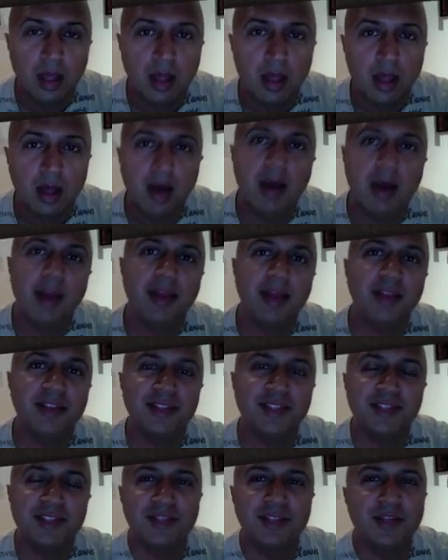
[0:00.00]
Hi,
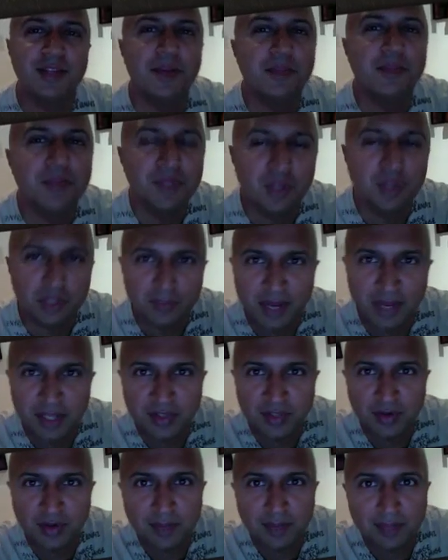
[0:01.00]
this is Dr.
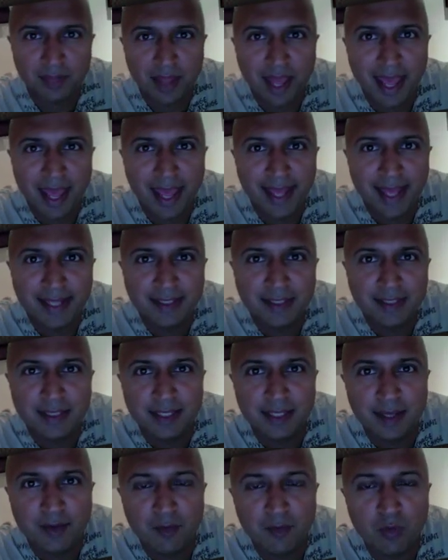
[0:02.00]
Bazripe, and
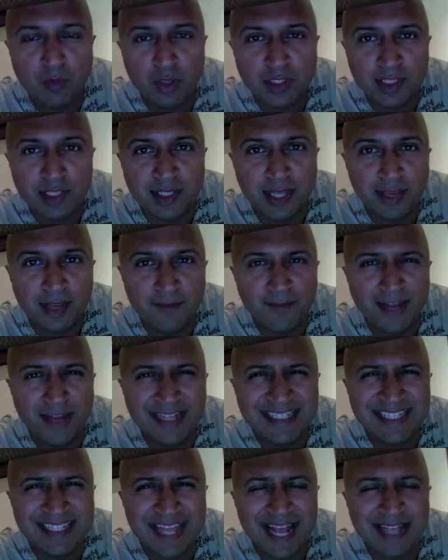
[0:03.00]
I've watched a
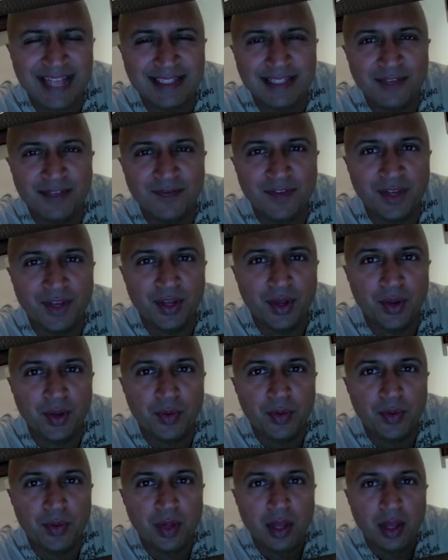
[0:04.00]
fantastic
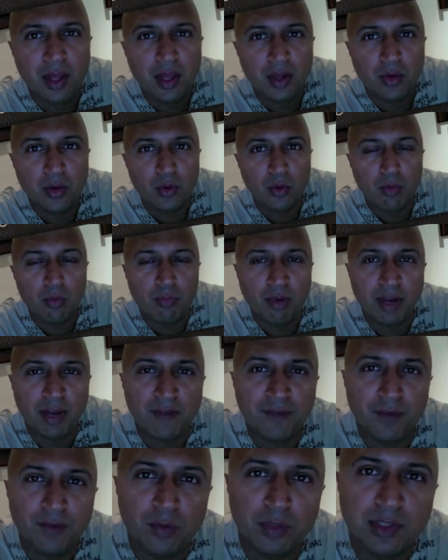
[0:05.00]
video called
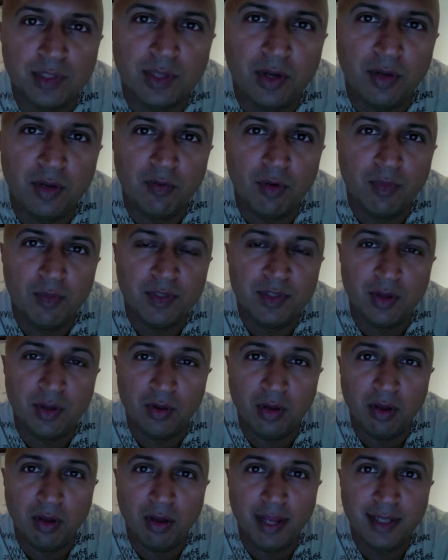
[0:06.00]
Breakthrough with Tony Robbins
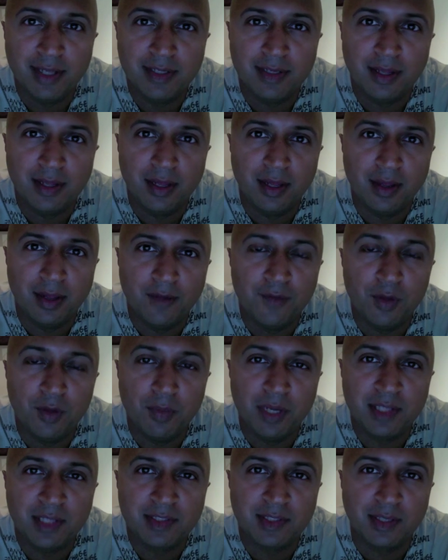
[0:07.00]
online a few
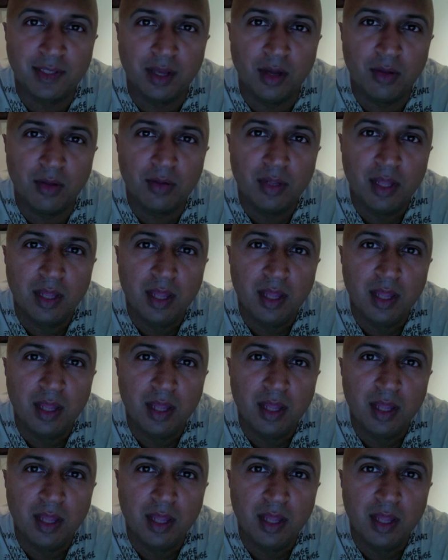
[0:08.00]
minutes ago.